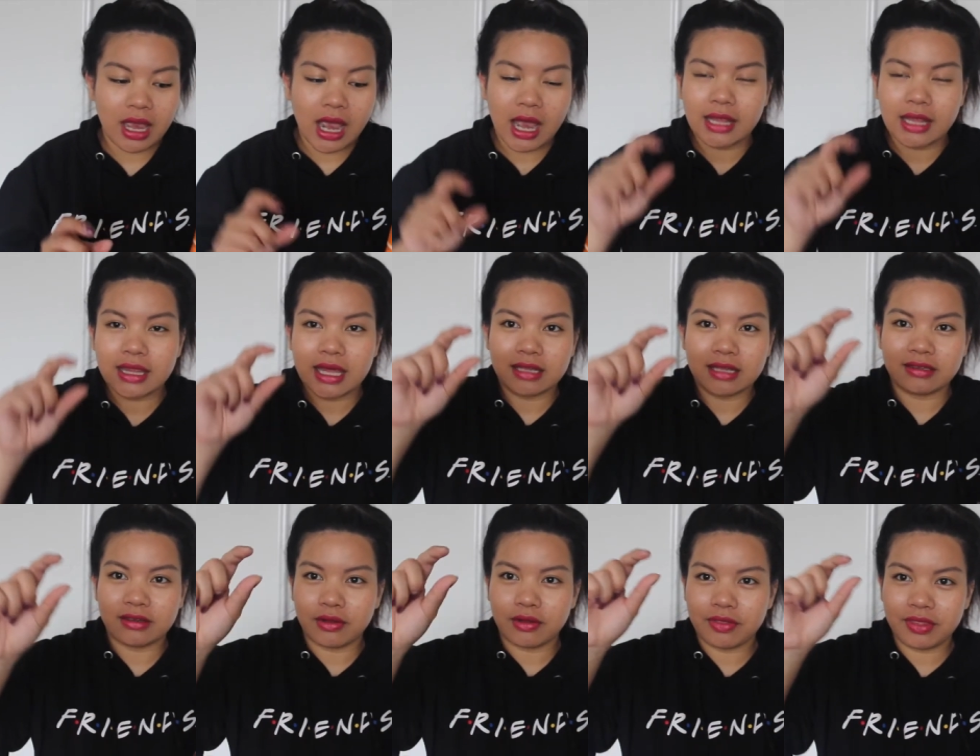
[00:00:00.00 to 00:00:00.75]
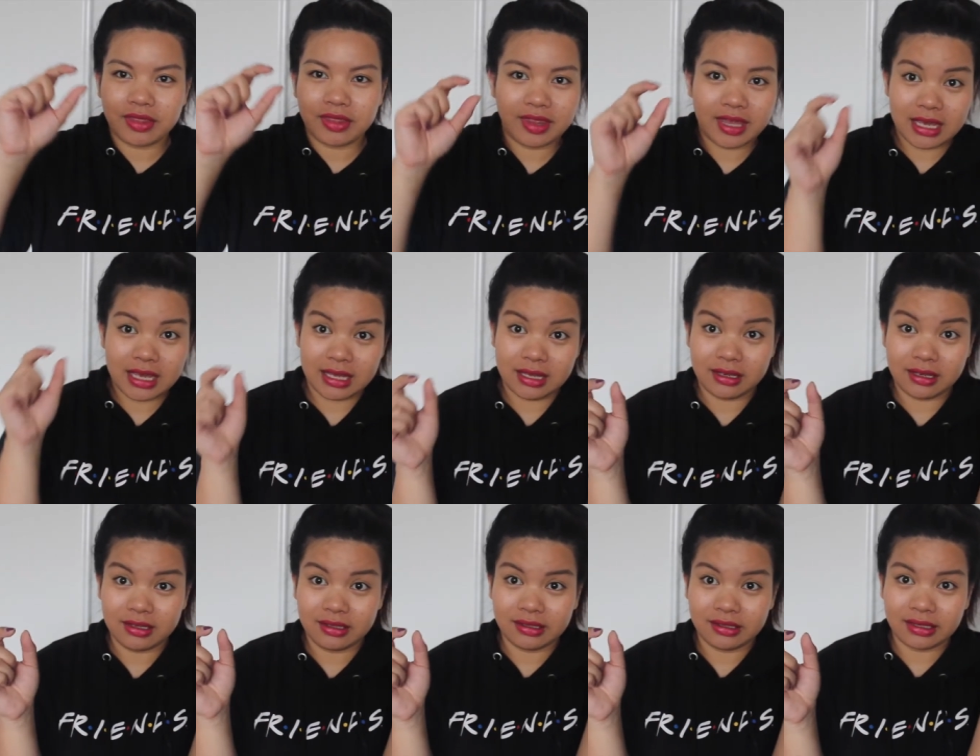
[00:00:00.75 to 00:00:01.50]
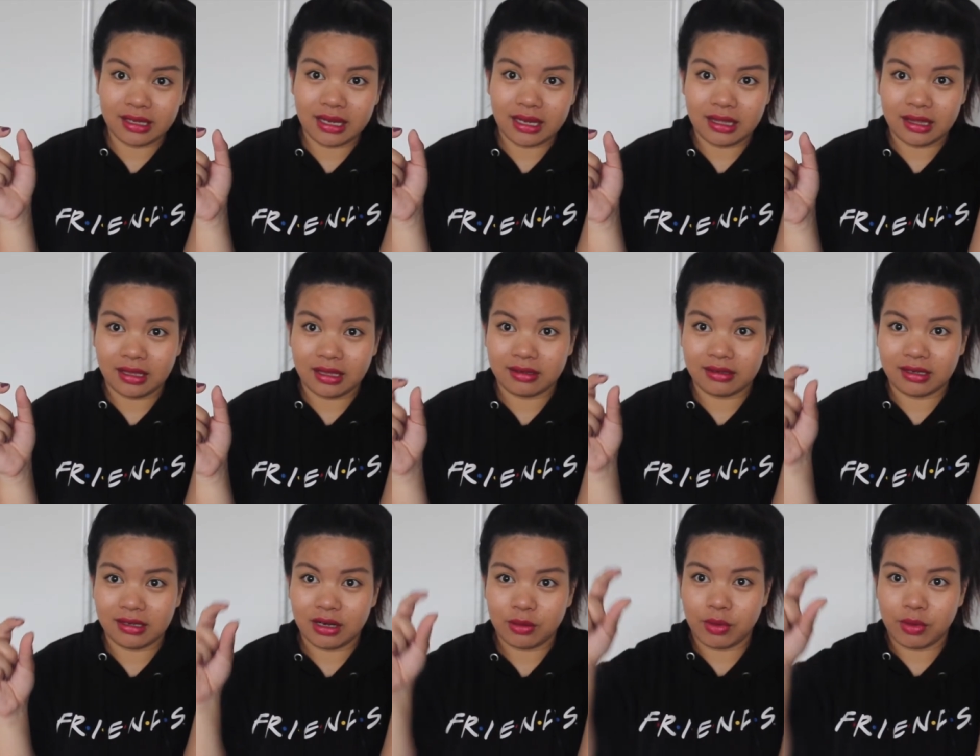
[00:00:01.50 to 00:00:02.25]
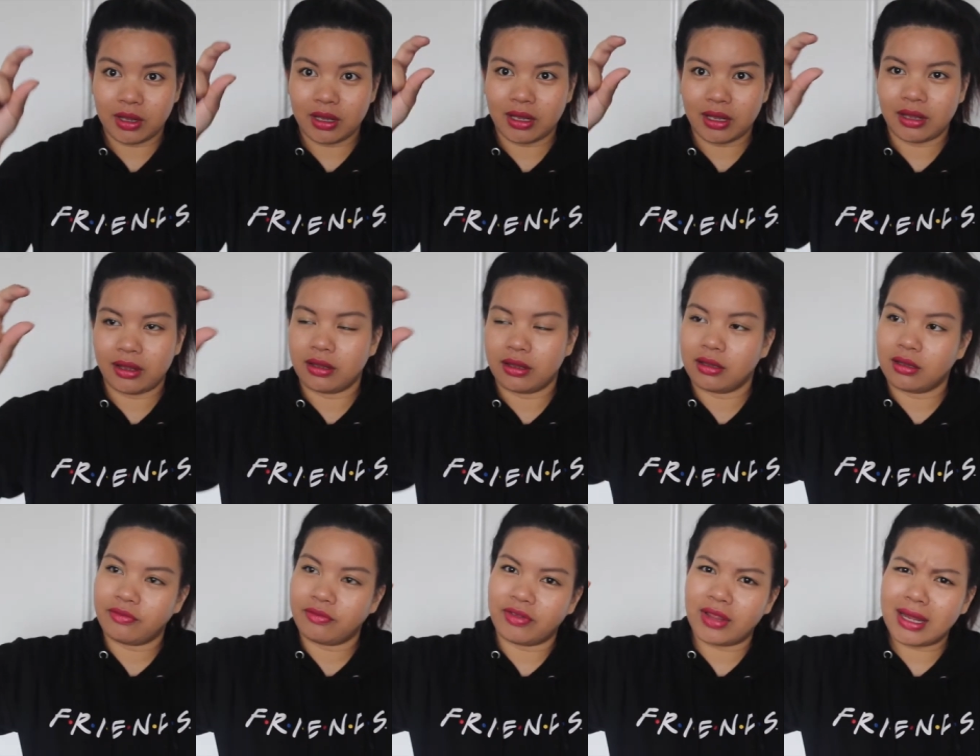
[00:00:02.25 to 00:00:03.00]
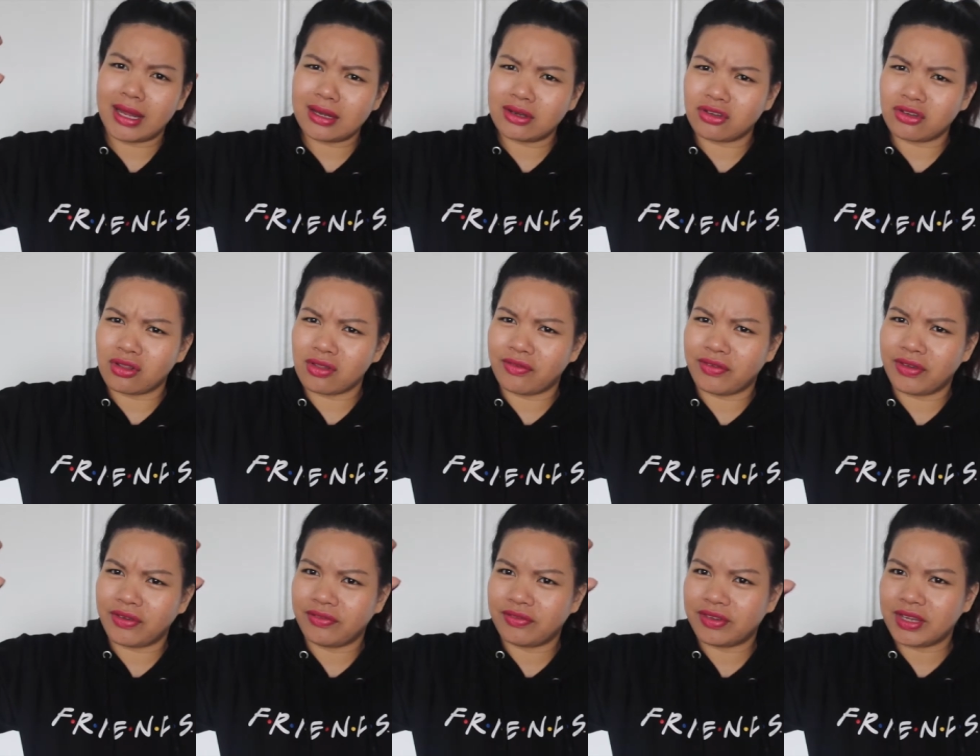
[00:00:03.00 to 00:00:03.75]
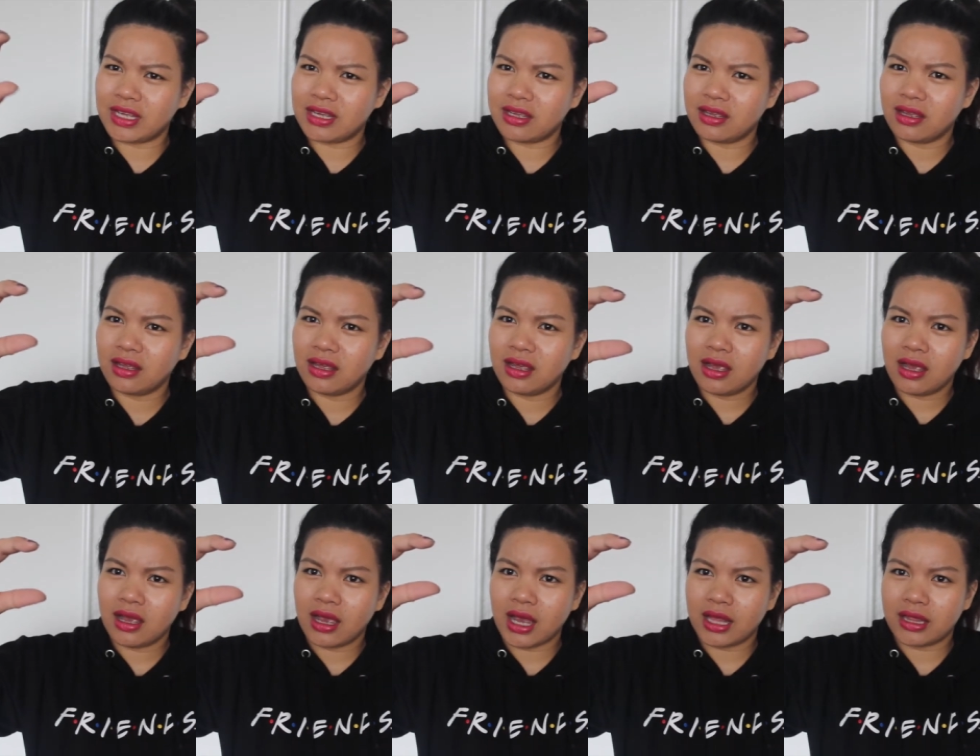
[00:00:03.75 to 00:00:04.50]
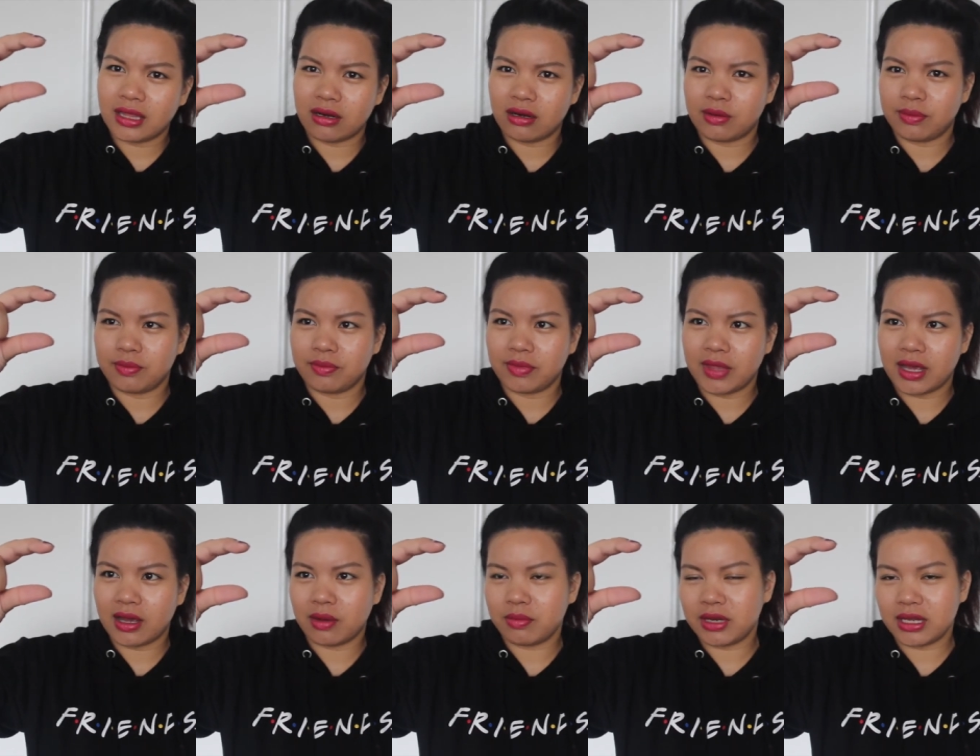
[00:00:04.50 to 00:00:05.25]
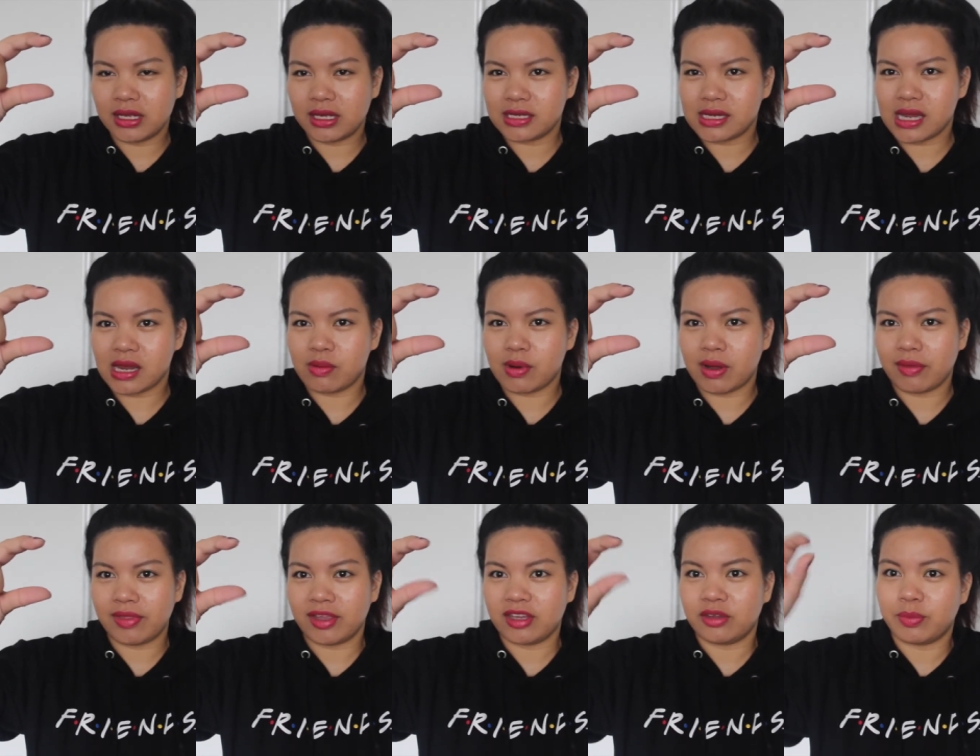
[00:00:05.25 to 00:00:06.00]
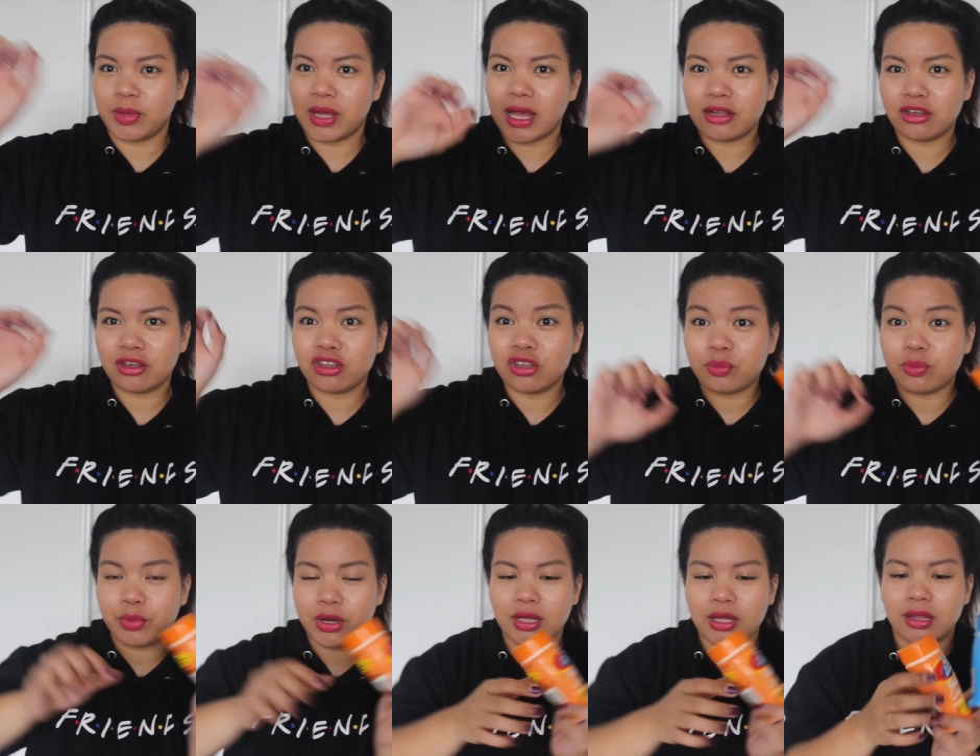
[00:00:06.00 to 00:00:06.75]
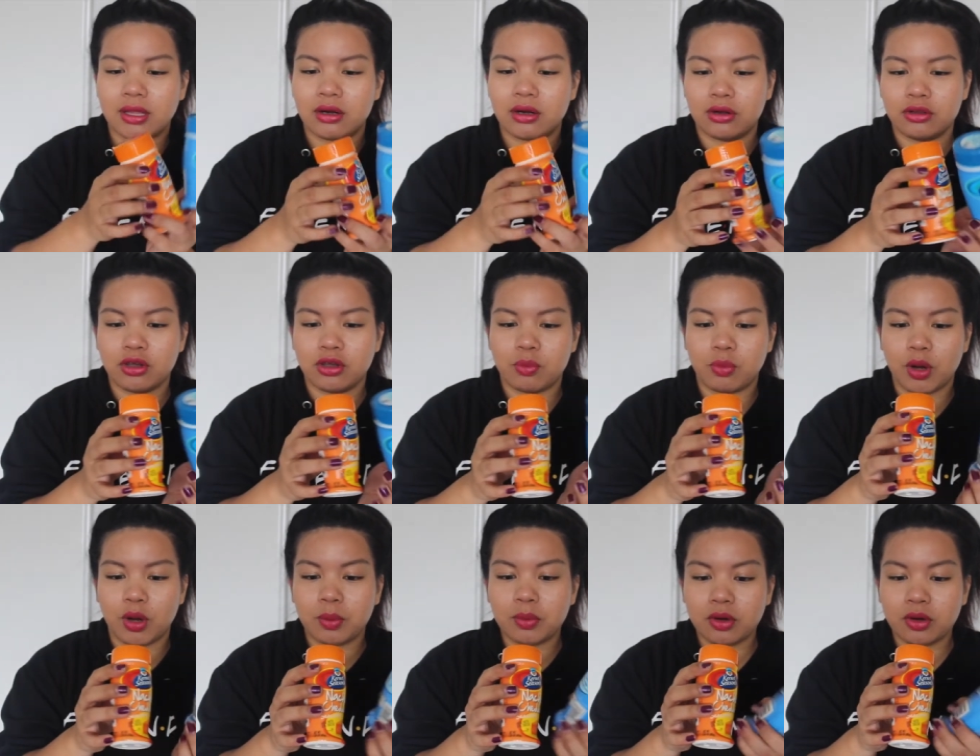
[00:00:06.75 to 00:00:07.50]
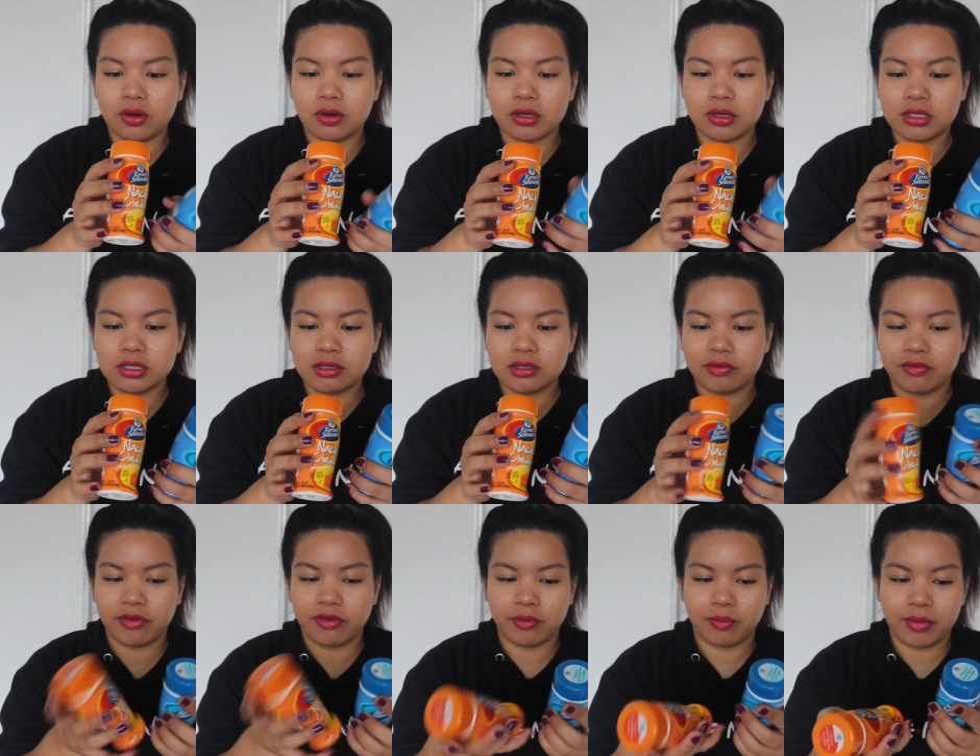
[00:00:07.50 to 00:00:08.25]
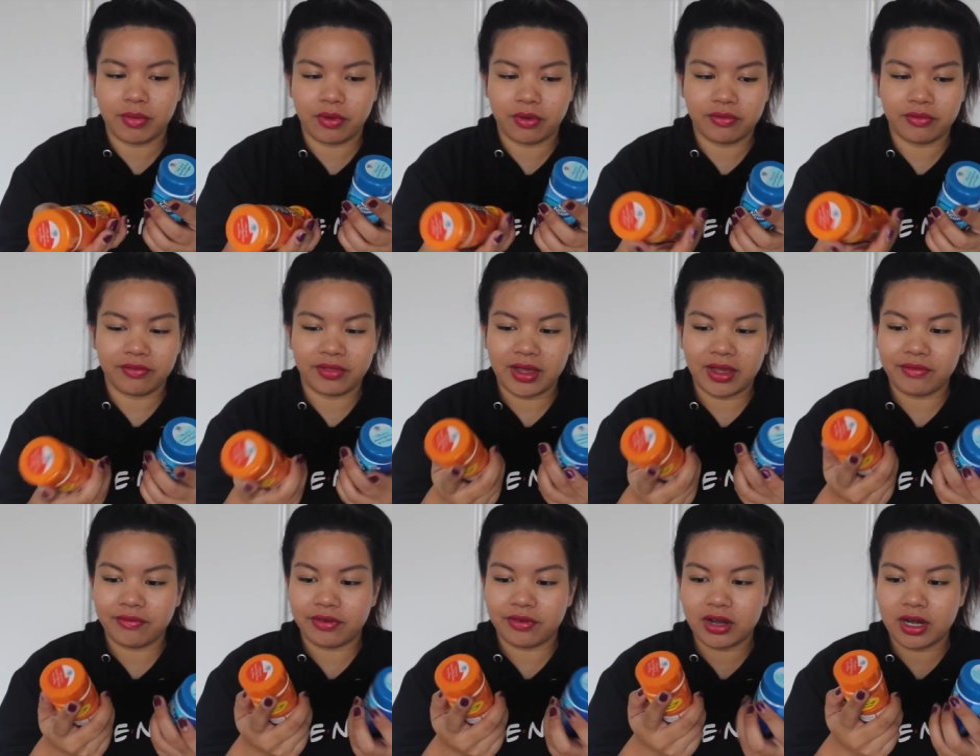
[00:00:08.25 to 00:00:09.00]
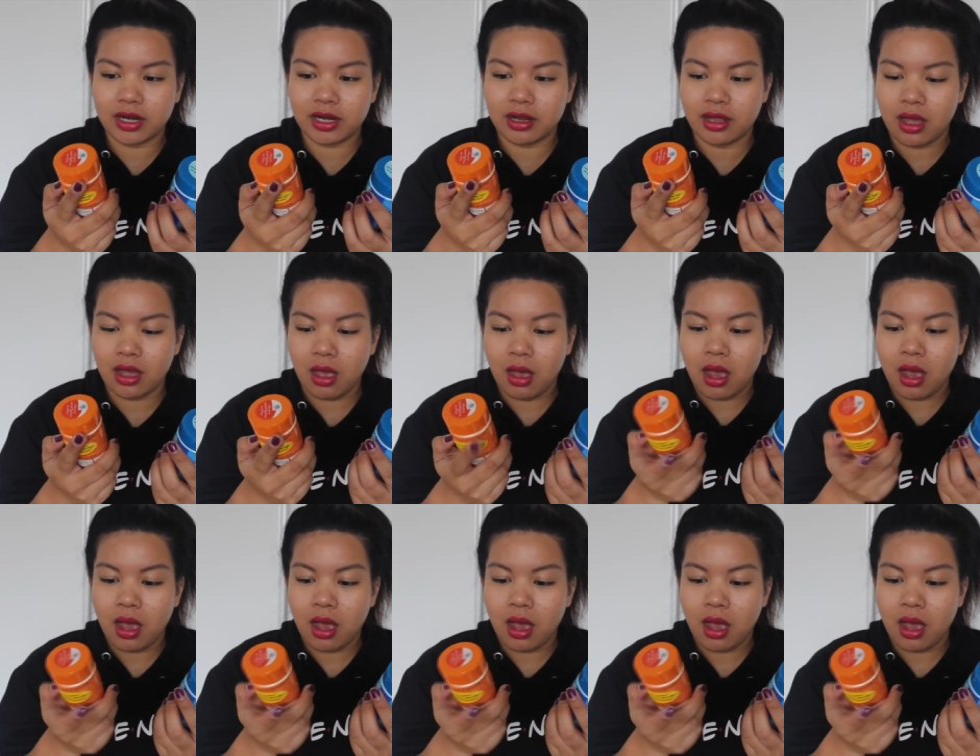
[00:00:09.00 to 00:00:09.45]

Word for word: And they sell these in the cinema for like a dollar fifty, and they they come in a container about this big, and you sprinkle it on your popcorn for more flavoring.